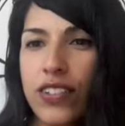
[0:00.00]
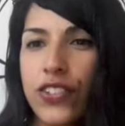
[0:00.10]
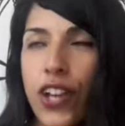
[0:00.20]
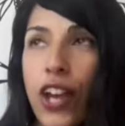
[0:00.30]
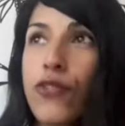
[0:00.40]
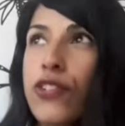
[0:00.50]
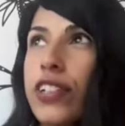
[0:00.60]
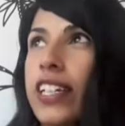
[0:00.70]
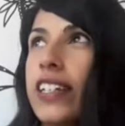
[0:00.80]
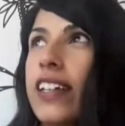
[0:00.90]

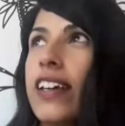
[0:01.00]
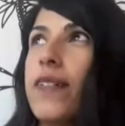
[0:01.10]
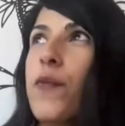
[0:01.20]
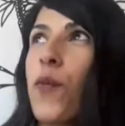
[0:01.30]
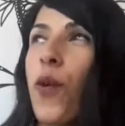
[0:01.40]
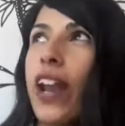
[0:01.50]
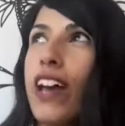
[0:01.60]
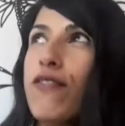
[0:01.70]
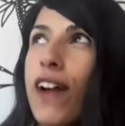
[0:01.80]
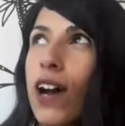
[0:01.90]
generally, what
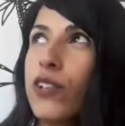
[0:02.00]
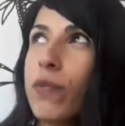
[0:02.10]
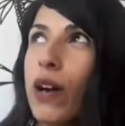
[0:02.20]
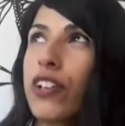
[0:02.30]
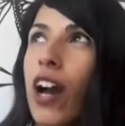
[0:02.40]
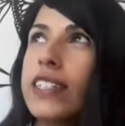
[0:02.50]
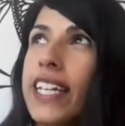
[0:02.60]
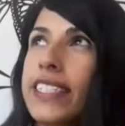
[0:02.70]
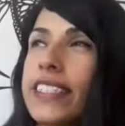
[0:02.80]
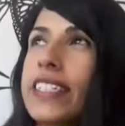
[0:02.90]
I found about
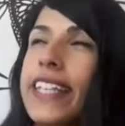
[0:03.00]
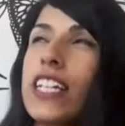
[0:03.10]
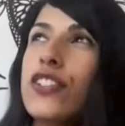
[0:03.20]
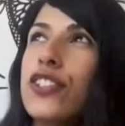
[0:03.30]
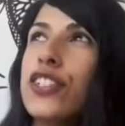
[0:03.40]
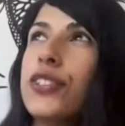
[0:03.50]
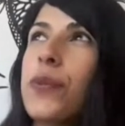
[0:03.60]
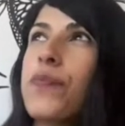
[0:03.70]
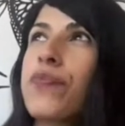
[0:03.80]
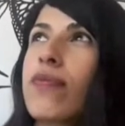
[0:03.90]
Contact in the Desert
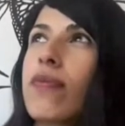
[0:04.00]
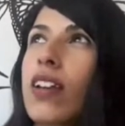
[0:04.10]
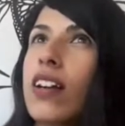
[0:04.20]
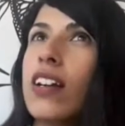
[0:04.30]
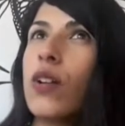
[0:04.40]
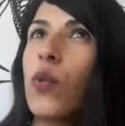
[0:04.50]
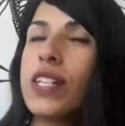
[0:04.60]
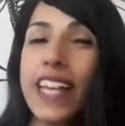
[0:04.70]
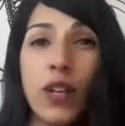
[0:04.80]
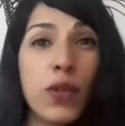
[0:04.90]

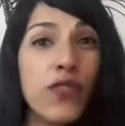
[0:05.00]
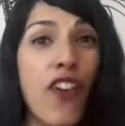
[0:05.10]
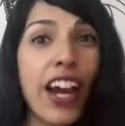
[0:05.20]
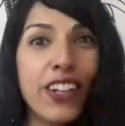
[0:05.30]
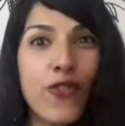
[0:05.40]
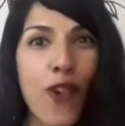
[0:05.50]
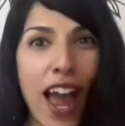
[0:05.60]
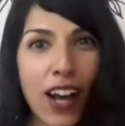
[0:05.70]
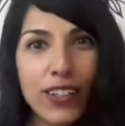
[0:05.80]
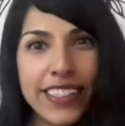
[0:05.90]
was that it was very
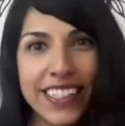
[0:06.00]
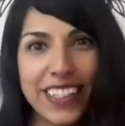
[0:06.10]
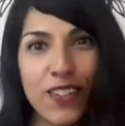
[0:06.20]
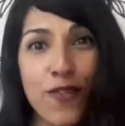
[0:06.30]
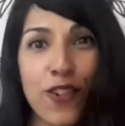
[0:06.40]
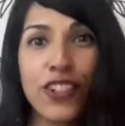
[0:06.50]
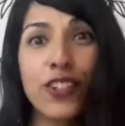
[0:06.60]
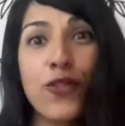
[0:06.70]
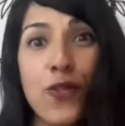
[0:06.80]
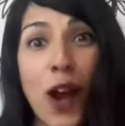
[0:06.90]
grounding for
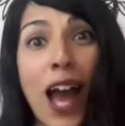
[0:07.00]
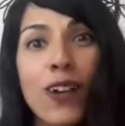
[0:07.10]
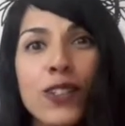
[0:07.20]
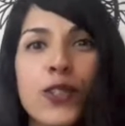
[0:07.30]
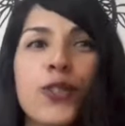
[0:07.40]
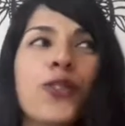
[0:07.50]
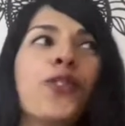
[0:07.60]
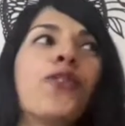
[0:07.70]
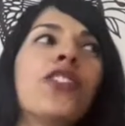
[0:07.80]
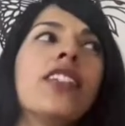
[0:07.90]
the ground
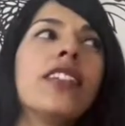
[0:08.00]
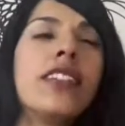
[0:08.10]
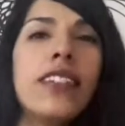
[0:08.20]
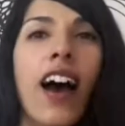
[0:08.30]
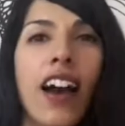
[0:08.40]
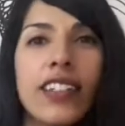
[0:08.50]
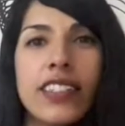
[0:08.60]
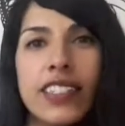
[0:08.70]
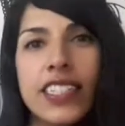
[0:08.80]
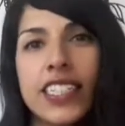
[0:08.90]
crew, for the star
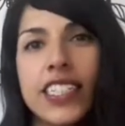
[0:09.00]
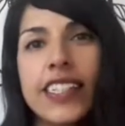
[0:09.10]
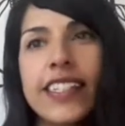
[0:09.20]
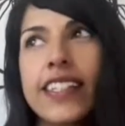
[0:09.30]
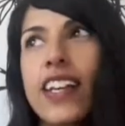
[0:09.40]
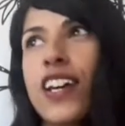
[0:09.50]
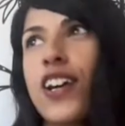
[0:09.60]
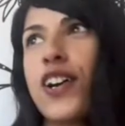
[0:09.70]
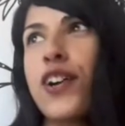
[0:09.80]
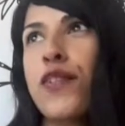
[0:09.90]
seeds,
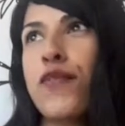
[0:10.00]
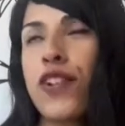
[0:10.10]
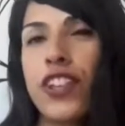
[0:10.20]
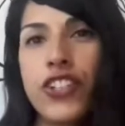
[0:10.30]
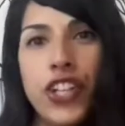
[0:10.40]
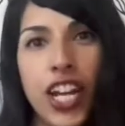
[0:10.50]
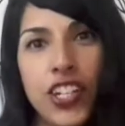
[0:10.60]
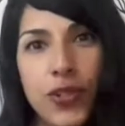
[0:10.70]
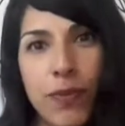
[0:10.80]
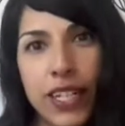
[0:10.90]
for the
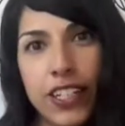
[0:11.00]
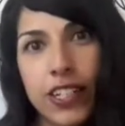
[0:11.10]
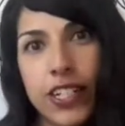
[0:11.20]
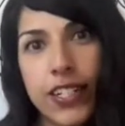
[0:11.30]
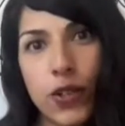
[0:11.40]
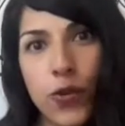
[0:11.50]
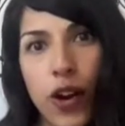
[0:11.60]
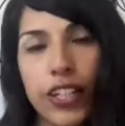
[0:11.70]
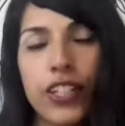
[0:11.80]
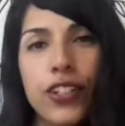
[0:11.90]
change makers who
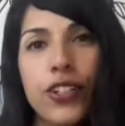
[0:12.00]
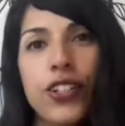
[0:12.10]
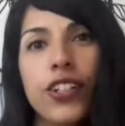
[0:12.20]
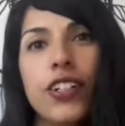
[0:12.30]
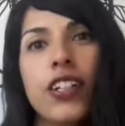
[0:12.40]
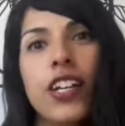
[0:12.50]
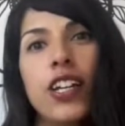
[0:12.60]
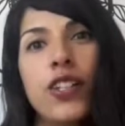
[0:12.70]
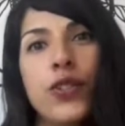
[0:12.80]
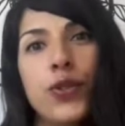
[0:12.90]
are here
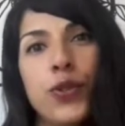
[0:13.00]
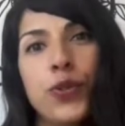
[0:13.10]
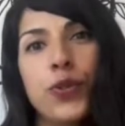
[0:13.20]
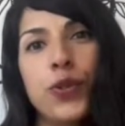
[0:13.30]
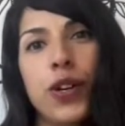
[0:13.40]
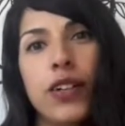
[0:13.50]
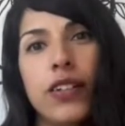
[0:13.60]
to